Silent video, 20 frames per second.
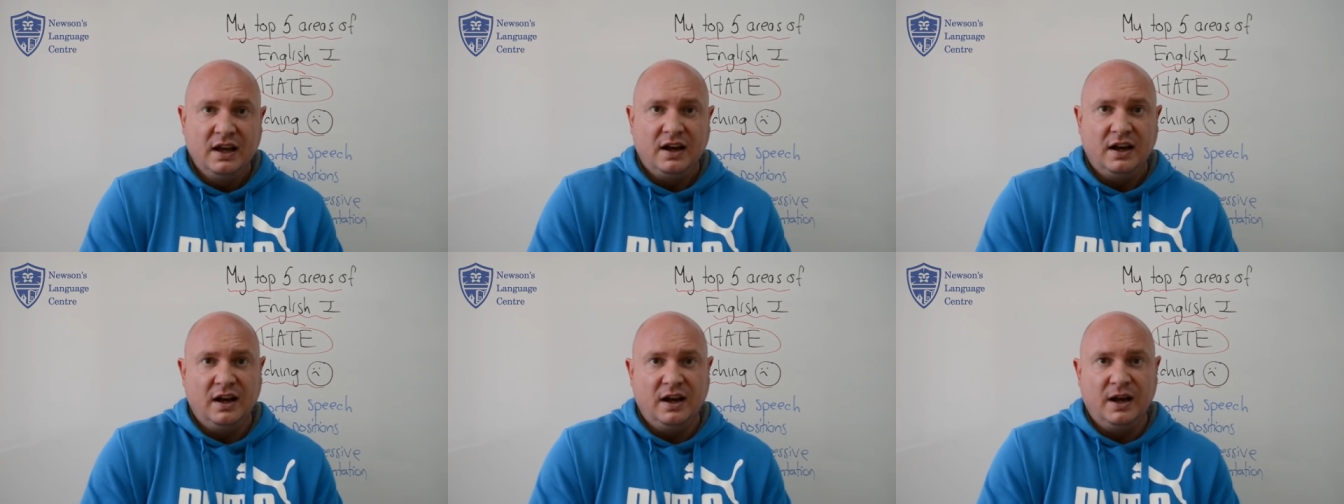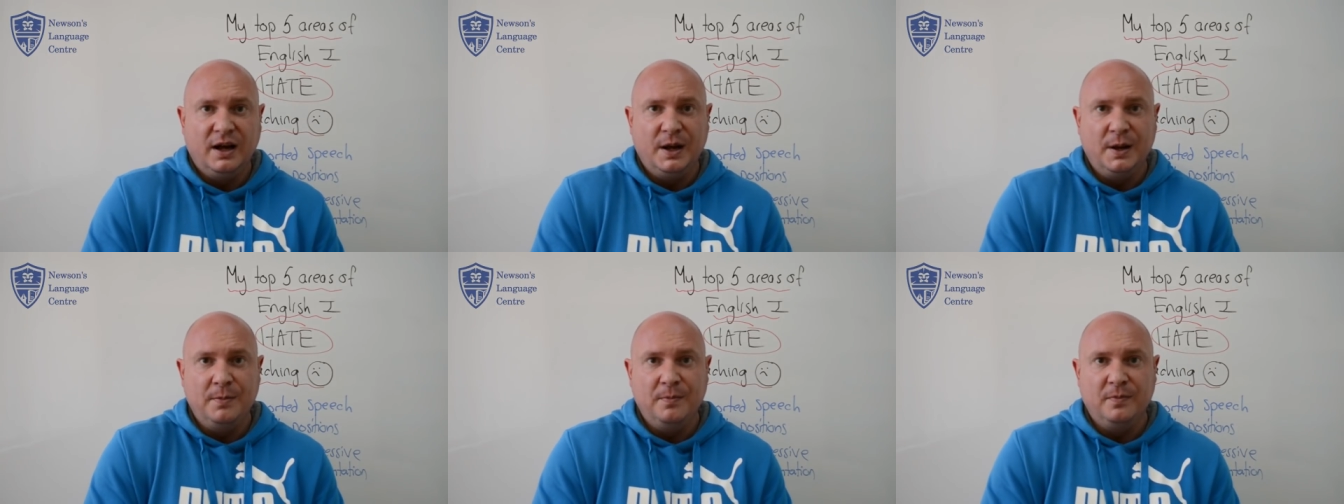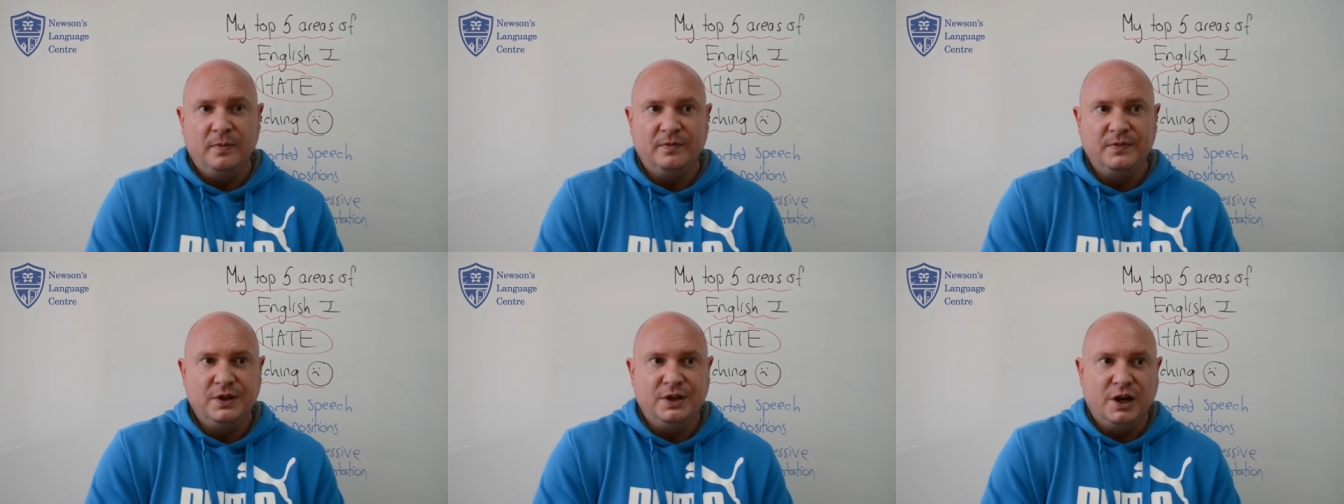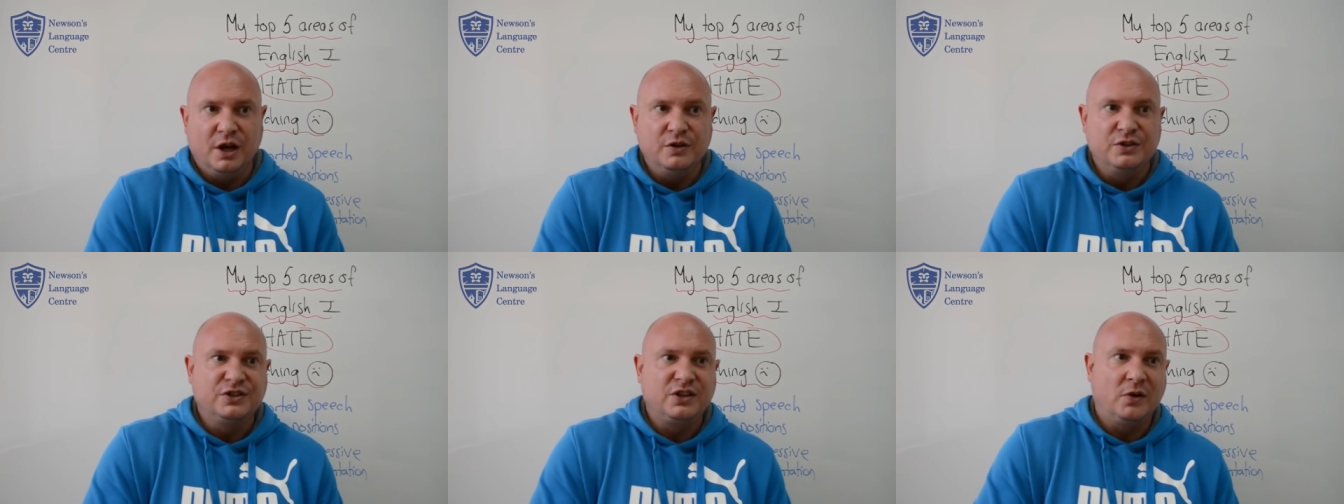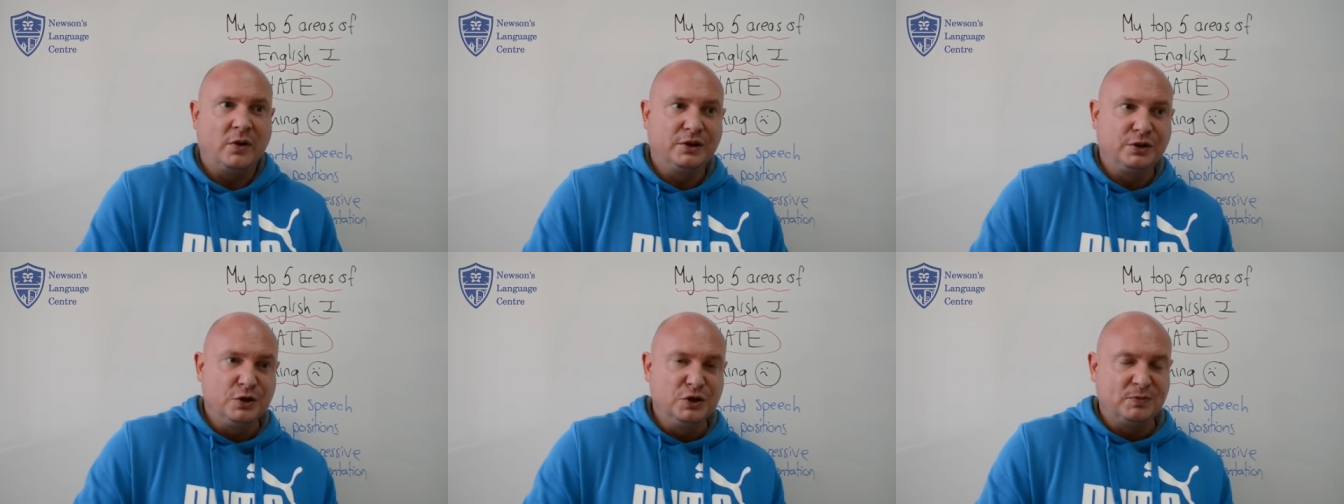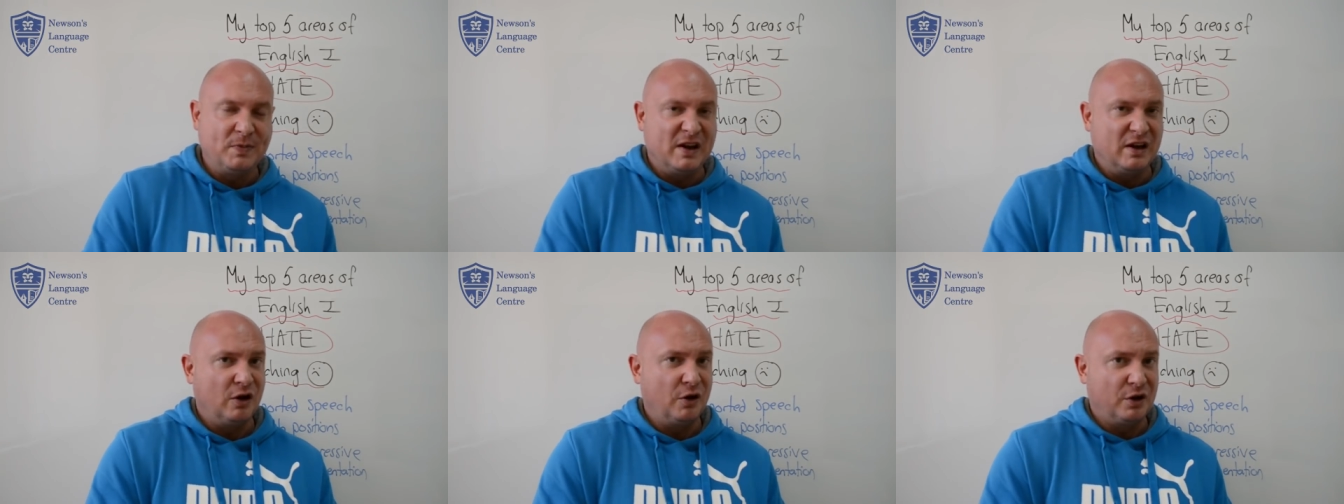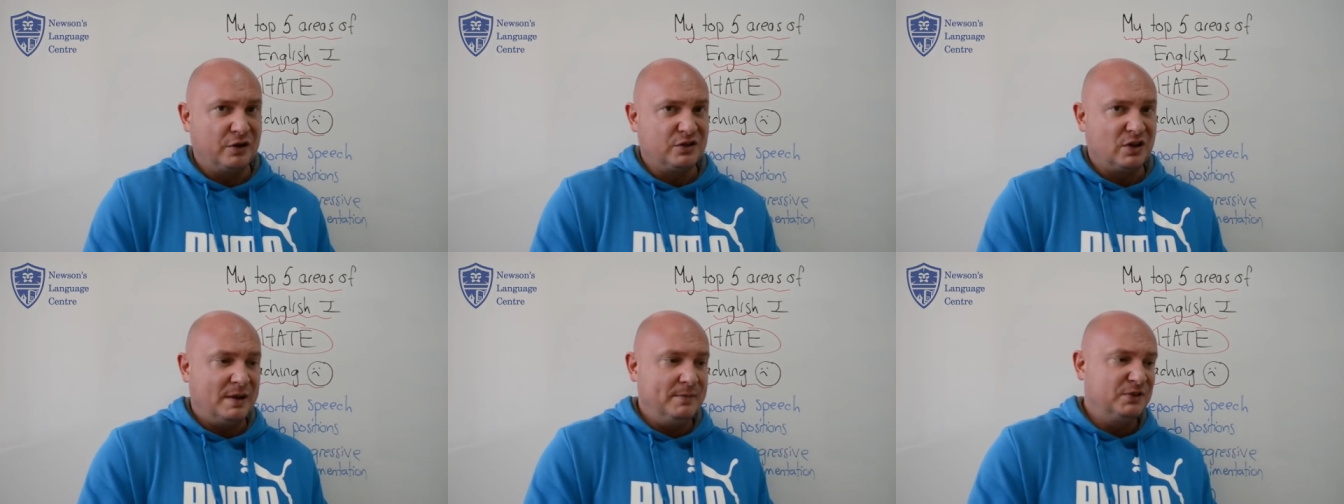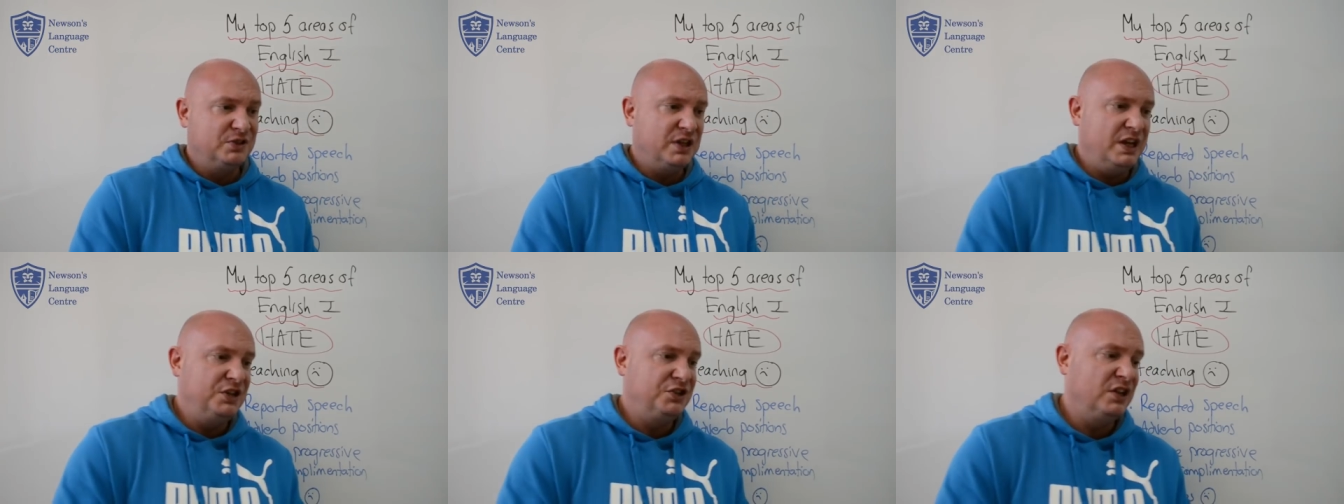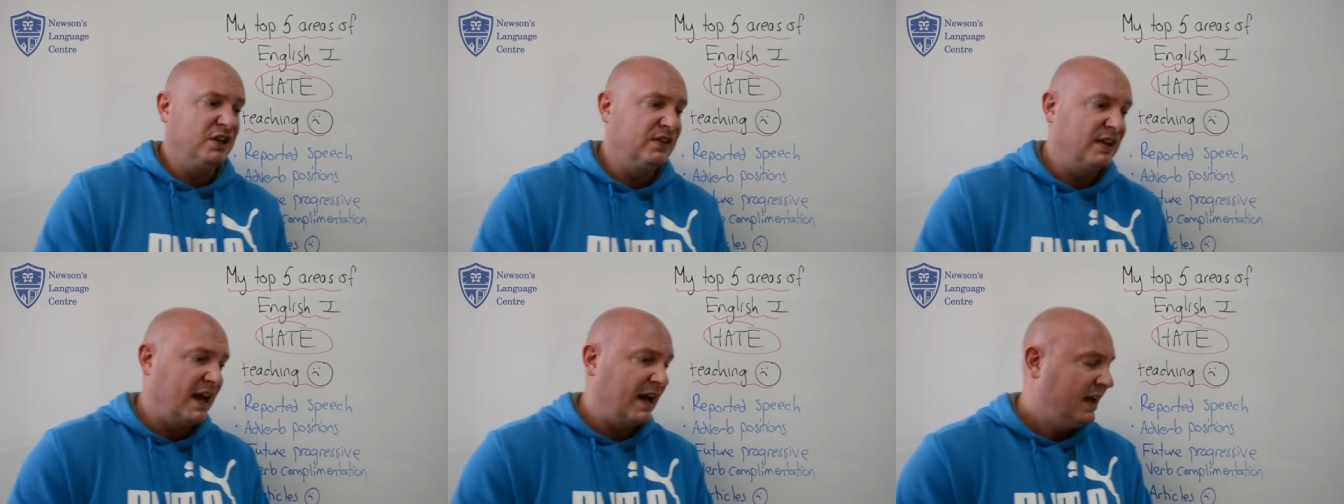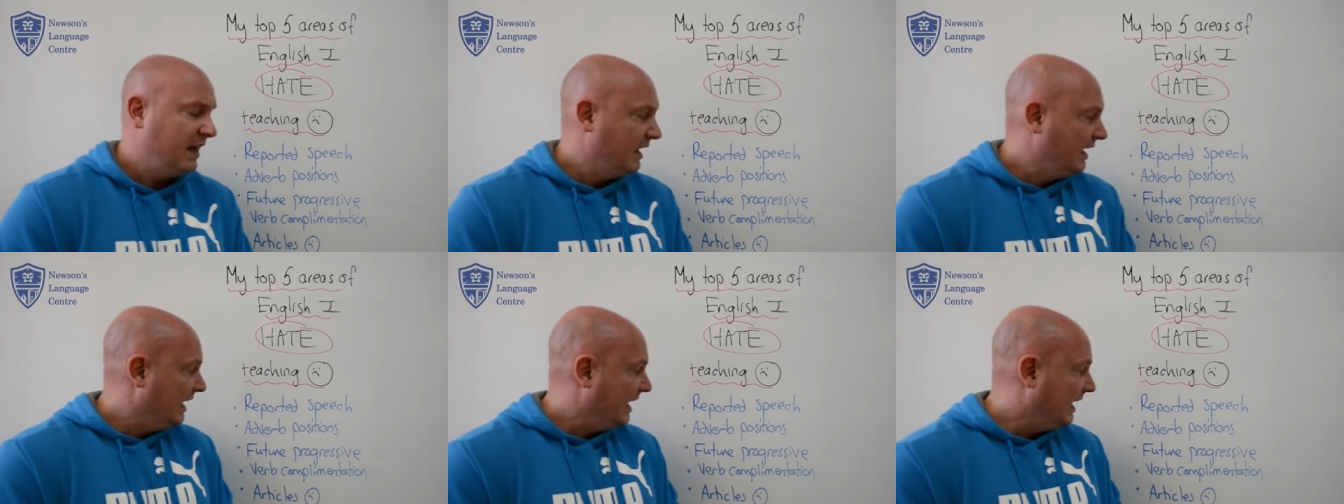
So I do spend a lot of time teaching that.